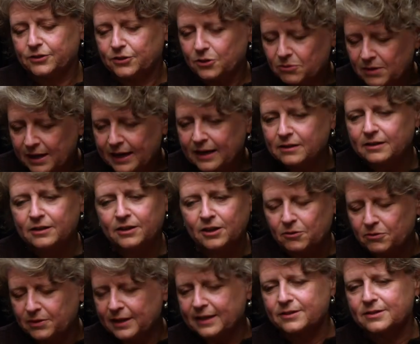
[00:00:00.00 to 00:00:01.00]
So
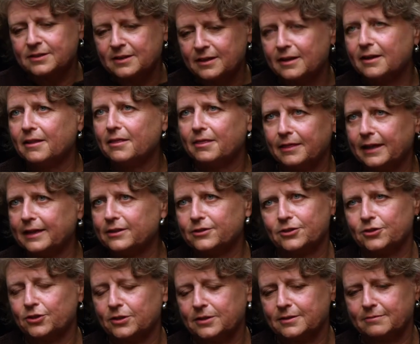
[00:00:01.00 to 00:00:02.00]
that's
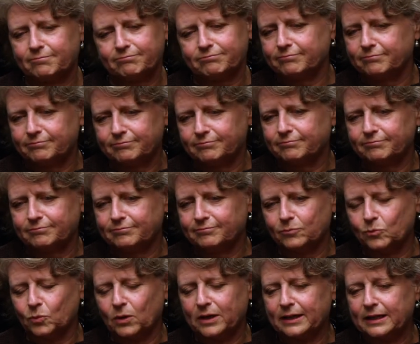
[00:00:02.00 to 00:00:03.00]
just
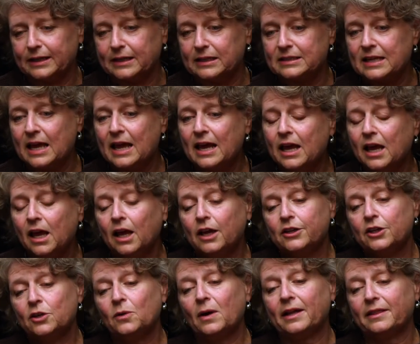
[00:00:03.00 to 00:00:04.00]
what it is.
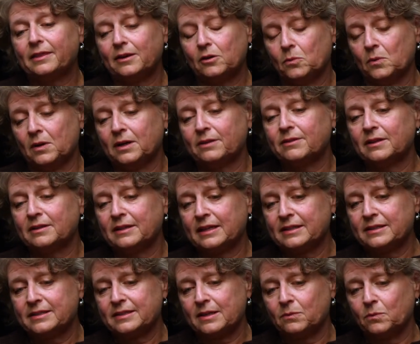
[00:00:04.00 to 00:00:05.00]
You know, I think one of the
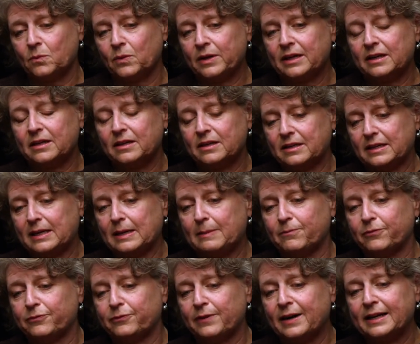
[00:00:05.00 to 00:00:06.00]
things that we
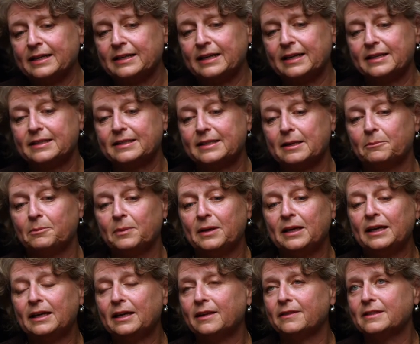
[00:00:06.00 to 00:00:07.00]
keep finding is that
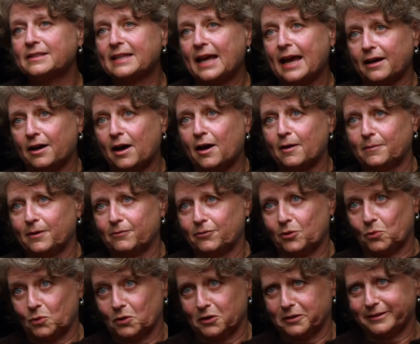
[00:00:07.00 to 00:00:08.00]
being in the tech hub of
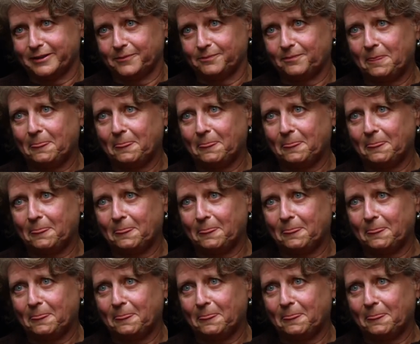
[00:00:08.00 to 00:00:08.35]
the world